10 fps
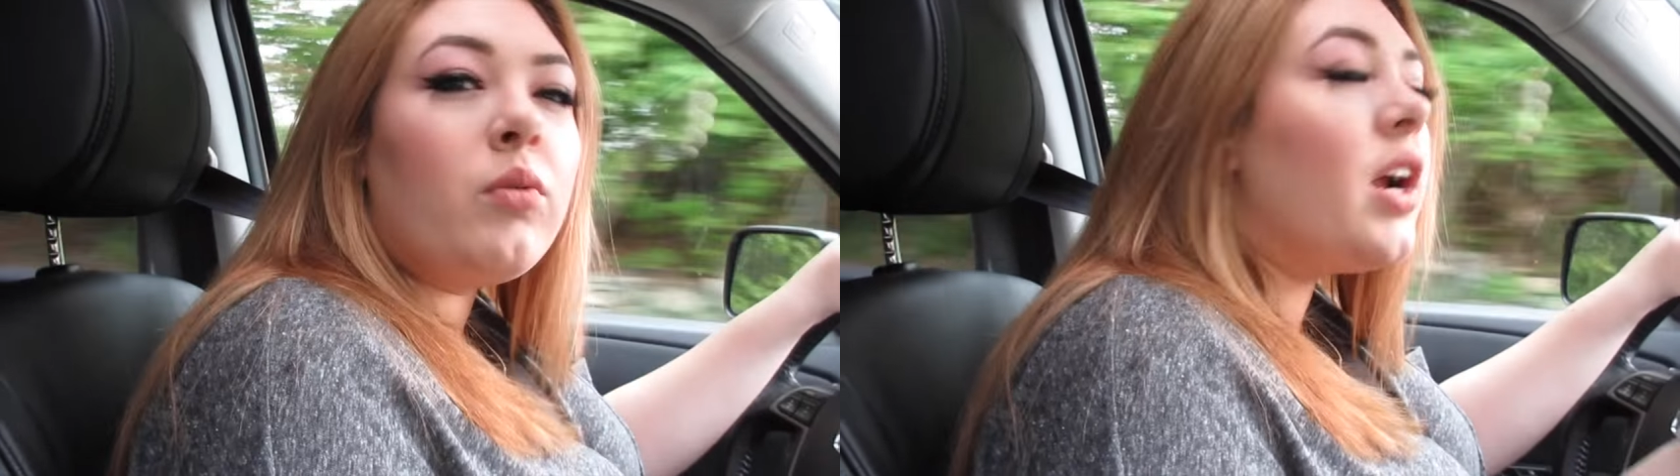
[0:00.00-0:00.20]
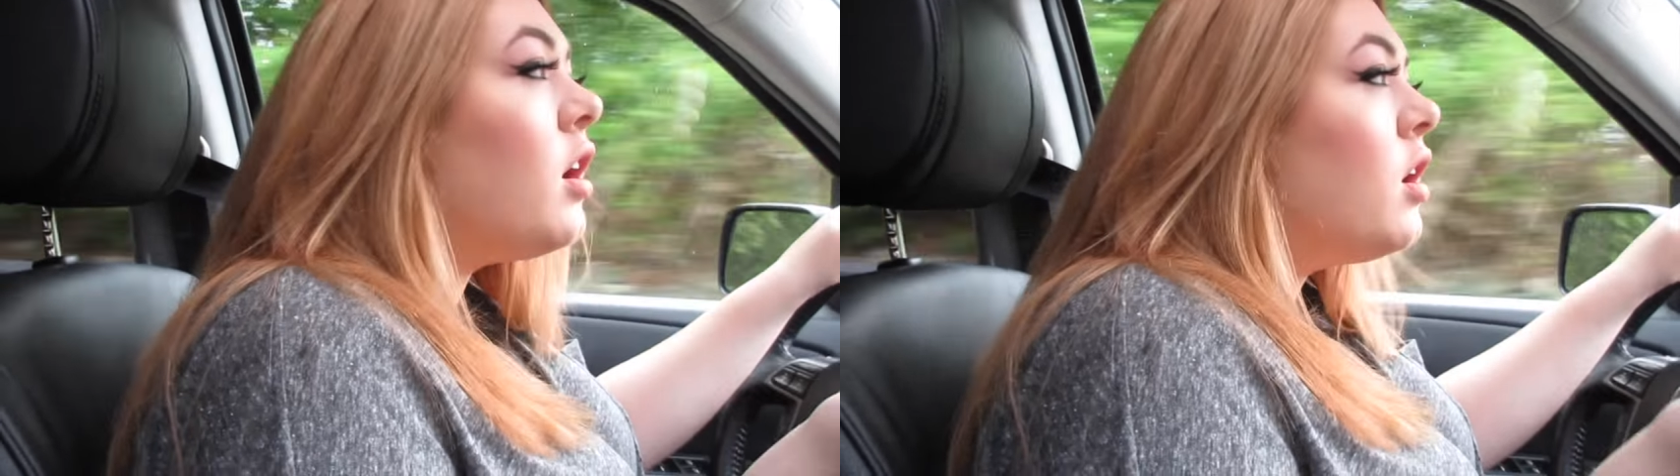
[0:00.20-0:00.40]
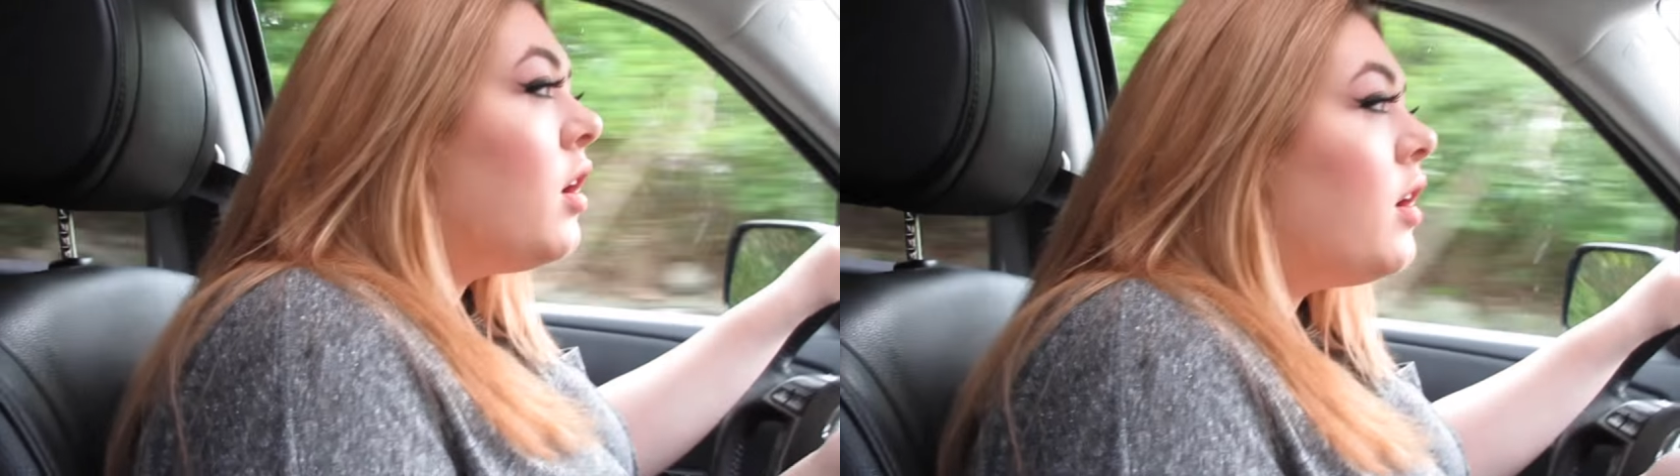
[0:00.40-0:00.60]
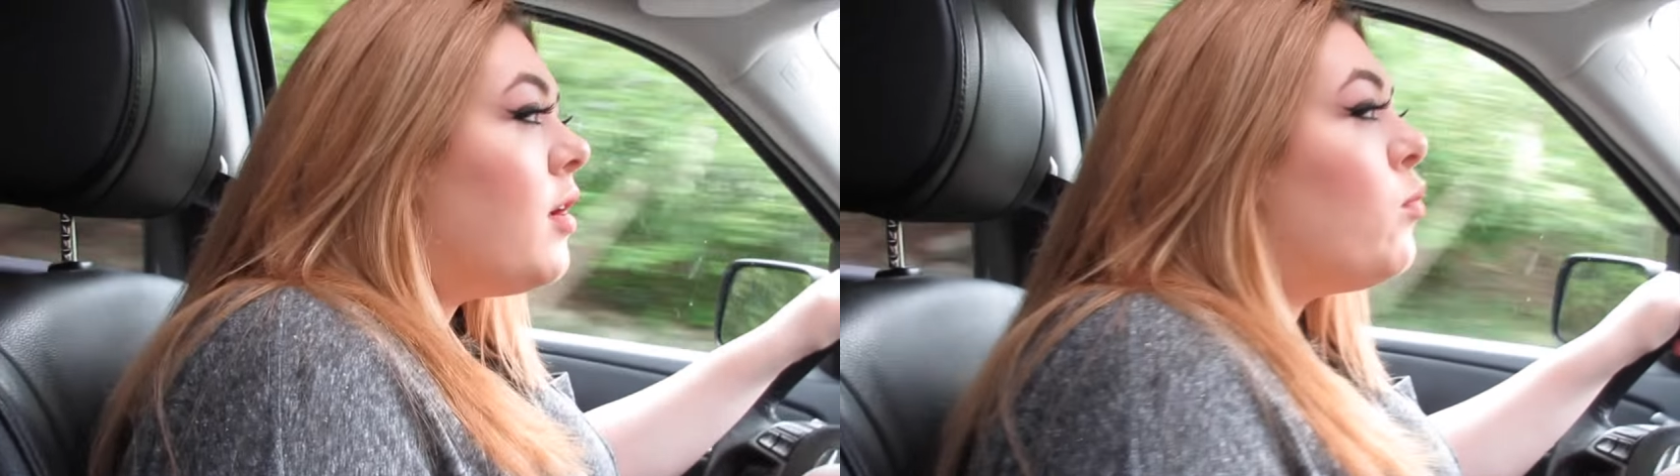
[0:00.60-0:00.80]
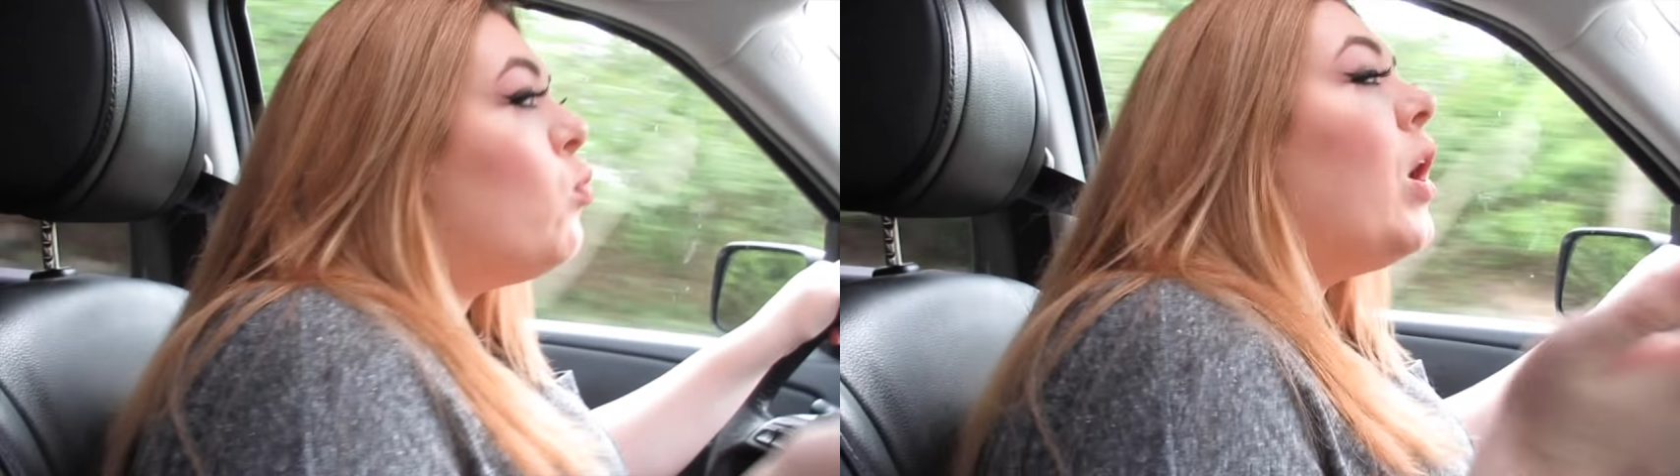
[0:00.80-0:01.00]
Once a week,
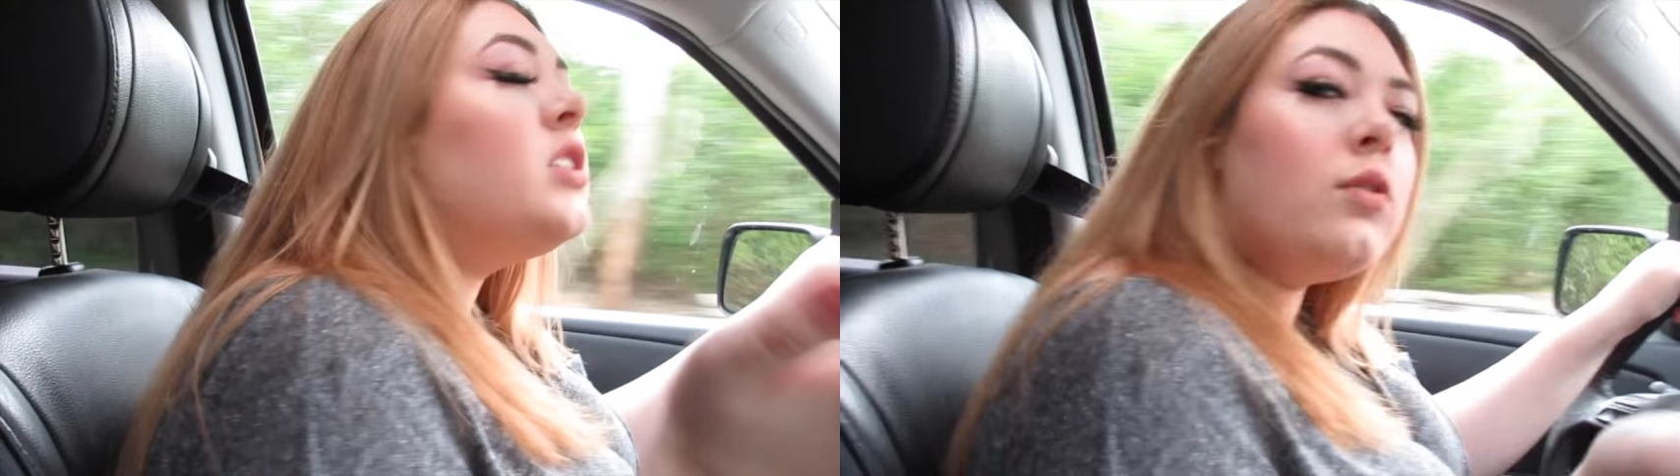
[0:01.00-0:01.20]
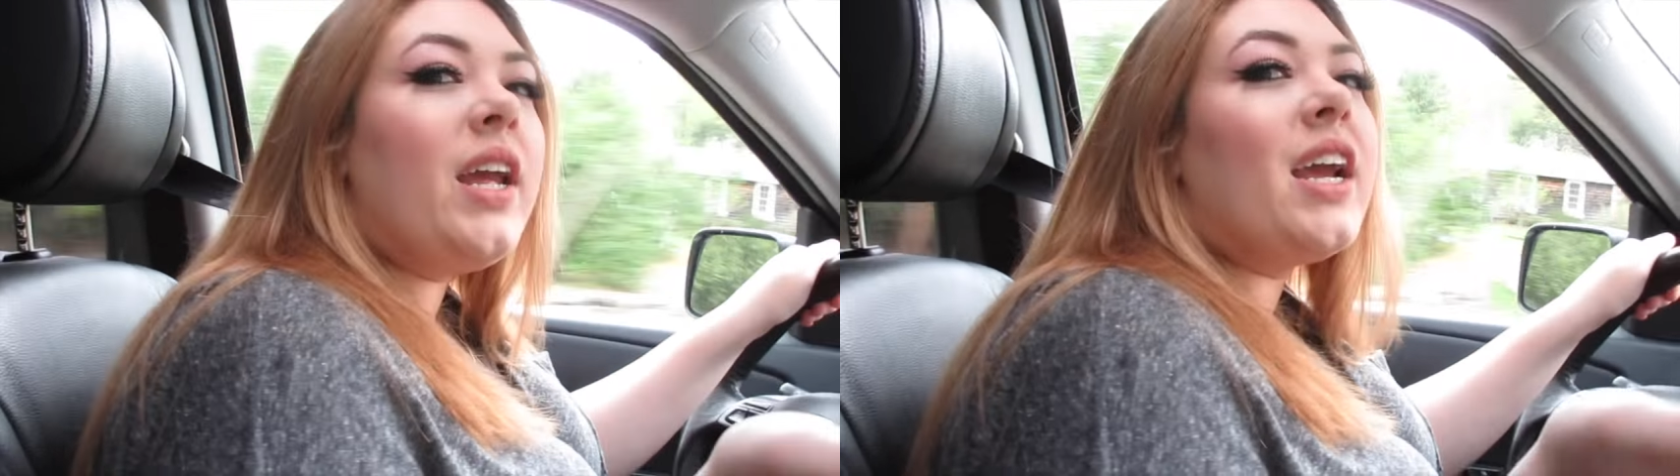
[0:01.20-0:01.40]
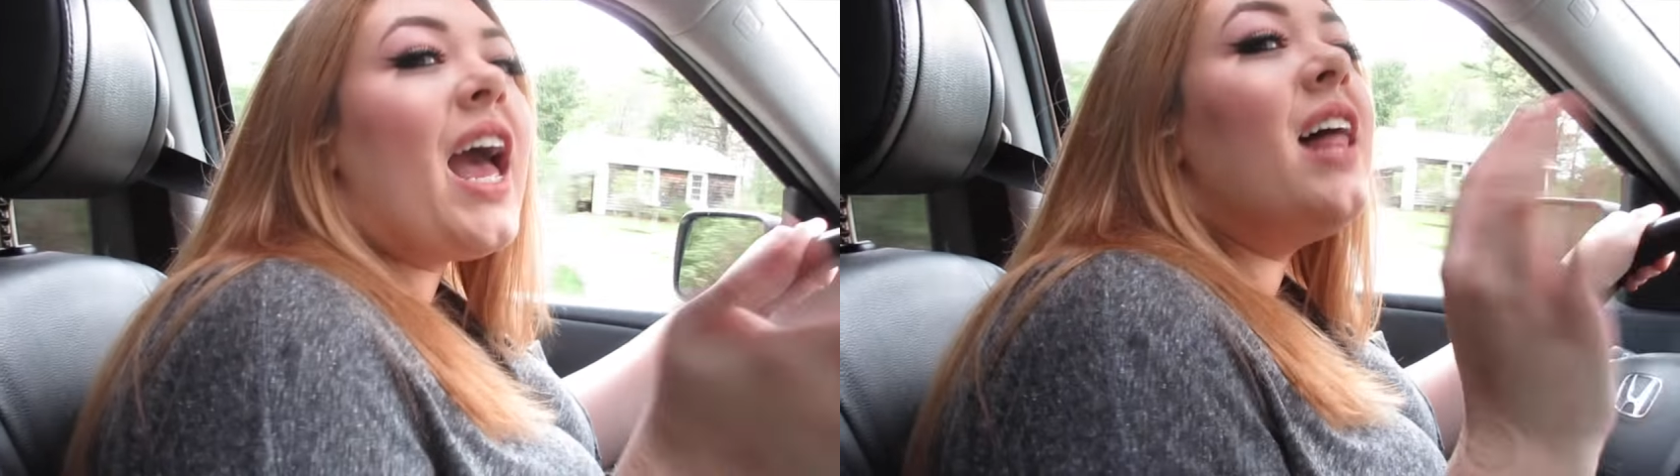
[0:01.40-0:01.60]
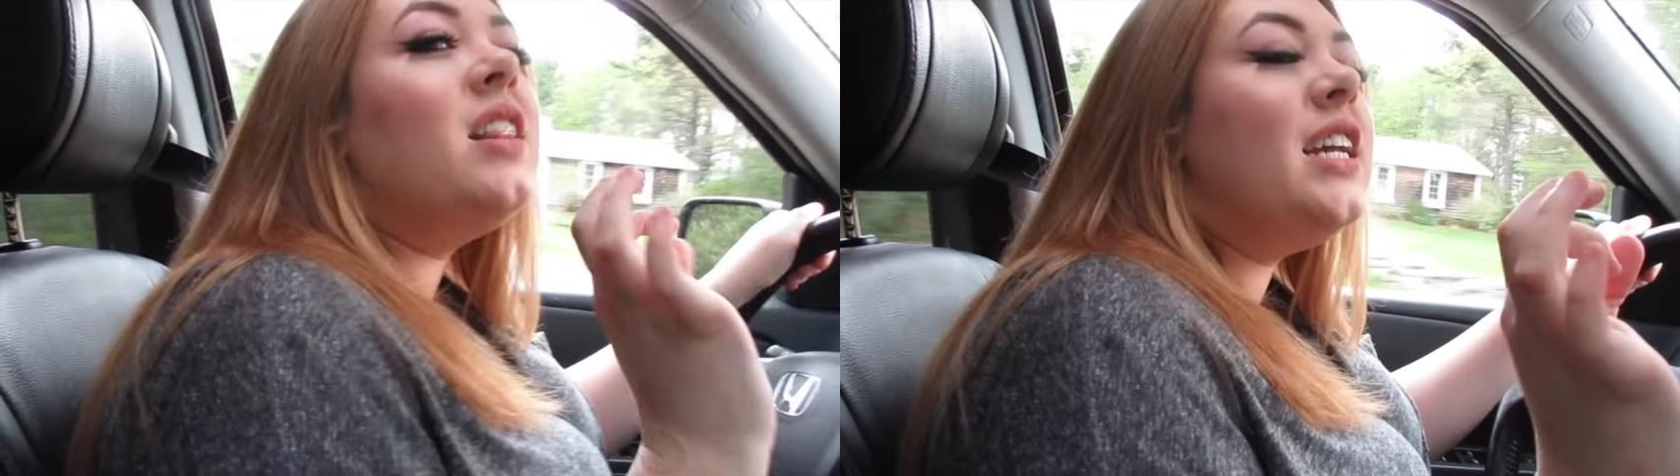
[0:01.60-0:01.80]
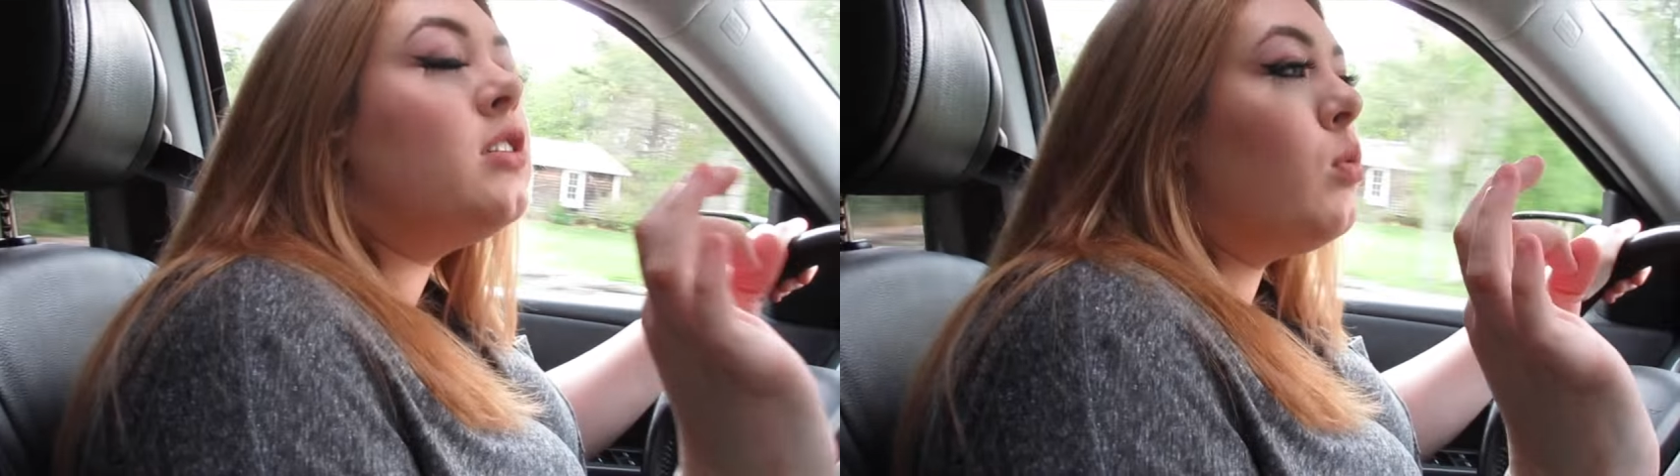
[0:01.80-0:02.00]
at
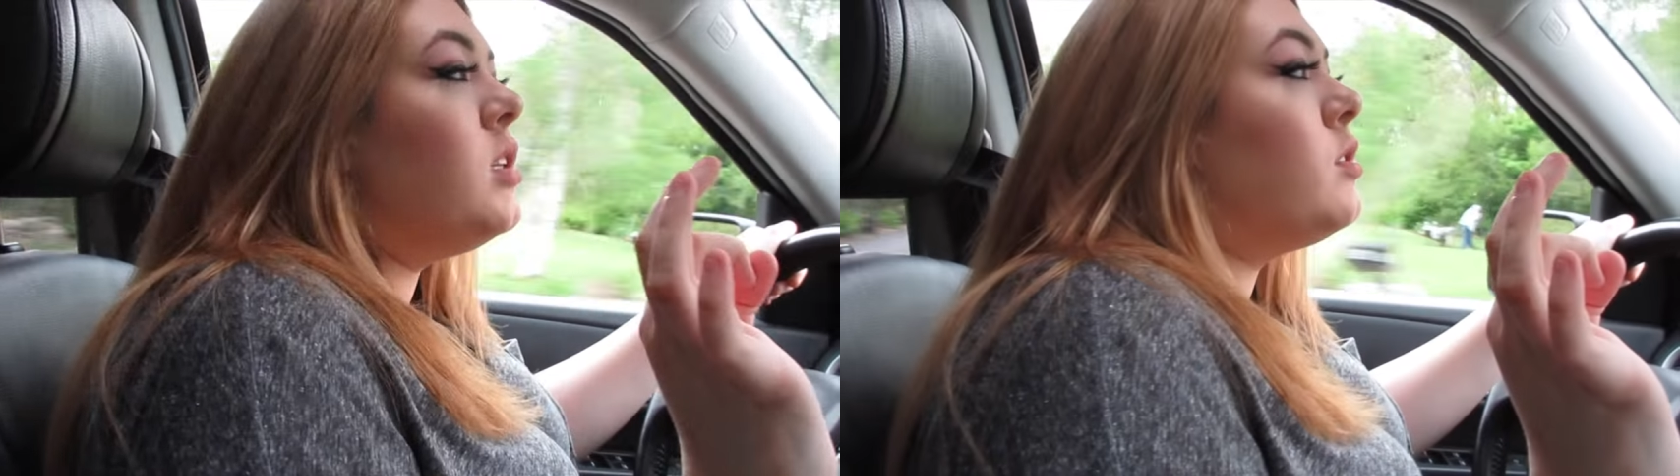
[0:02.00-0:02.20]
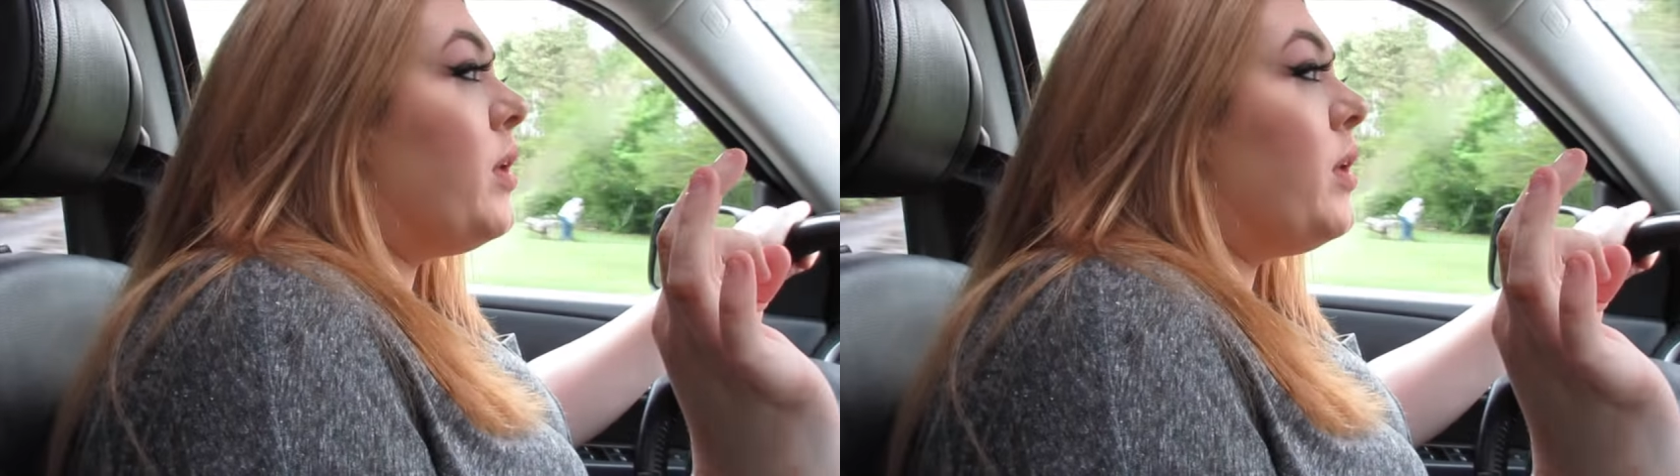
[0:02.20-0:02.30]
least once a